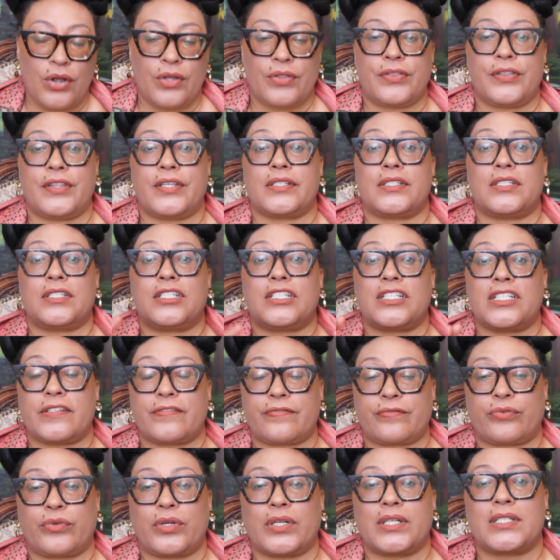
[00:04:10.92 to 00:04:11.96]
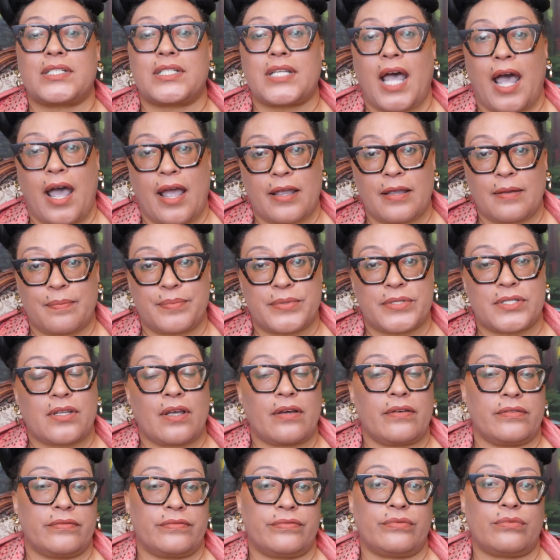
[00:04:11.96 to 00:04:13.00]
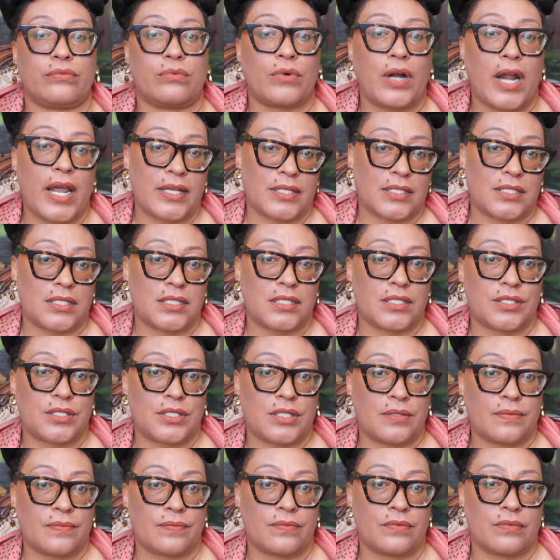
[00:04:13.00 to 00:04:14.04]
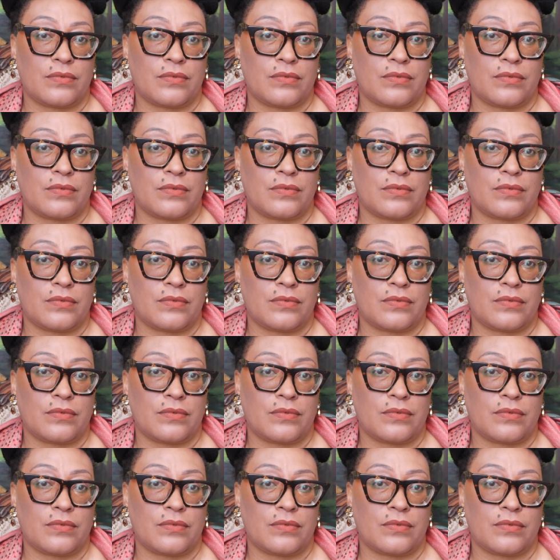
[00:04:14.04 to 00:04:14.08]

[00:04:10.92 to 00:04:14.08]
the different types of rest.